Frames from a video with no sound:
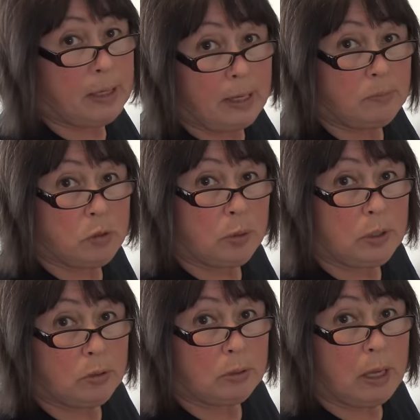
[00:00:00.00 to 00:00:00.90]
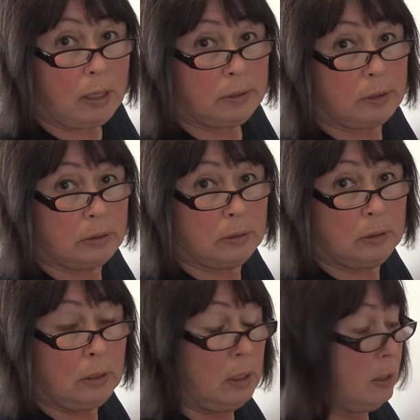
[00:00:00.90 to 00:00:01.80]
came to a new color
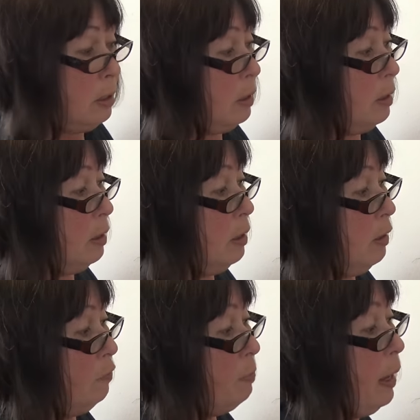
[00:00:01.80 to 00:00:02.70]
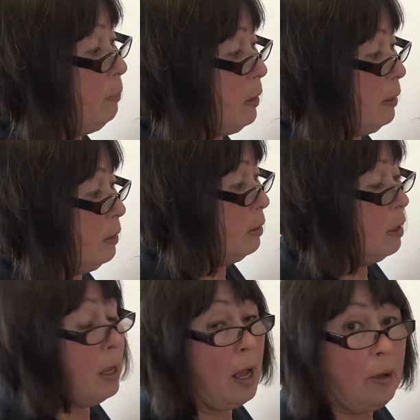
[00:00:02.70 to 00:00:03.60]
uh, of pumpkin.
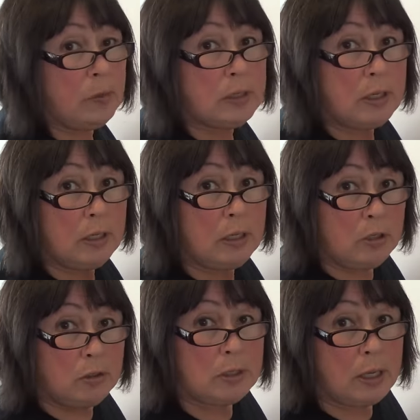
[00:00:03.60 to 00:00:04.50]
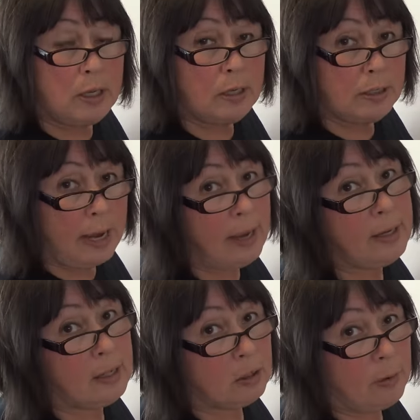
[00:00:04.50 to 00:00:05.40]
I was going to use
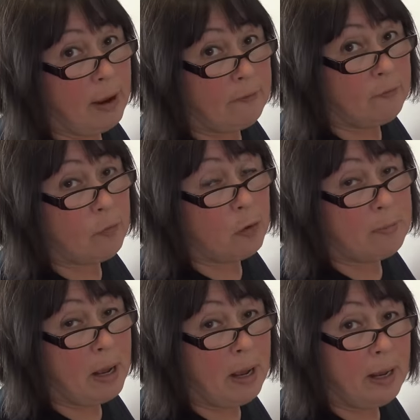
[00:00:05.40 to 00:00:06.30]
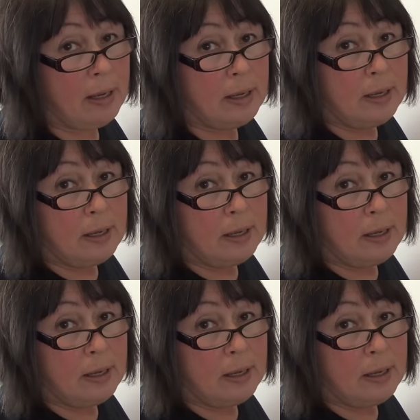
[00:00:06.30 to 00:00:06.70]
khaki thread for my